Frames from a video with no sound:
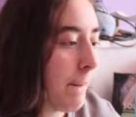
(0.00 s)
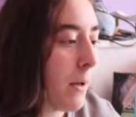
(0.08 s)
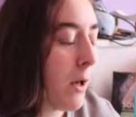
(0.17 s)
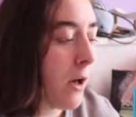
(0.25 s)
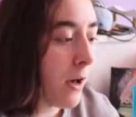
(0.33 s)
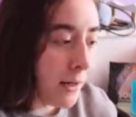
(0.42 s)

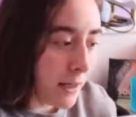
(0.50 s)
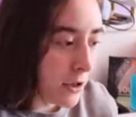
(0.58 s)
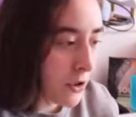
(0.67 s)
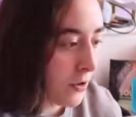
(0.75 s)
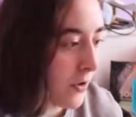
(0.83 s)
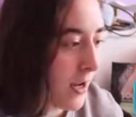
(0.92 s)
potty
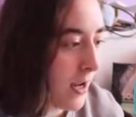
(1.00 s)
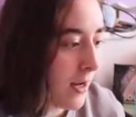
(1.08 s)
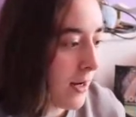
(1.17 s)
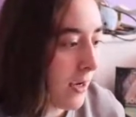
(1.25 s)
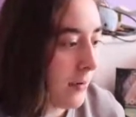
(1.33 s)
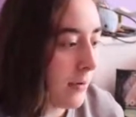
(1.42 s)

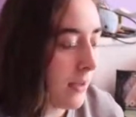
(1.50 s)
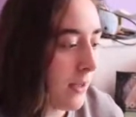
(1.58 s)
train our